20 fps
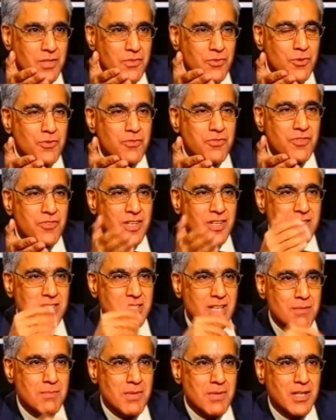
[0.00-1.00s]
one of your
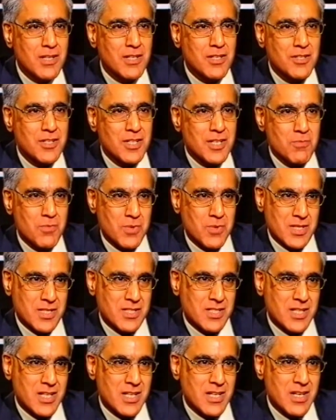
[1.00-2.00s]
friends, Saba Karim,
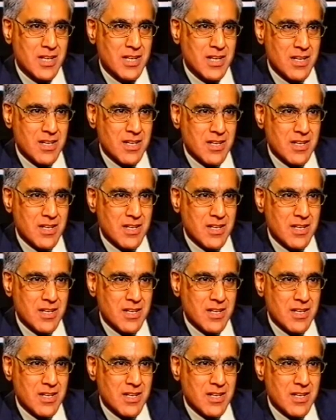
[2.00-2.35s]
once said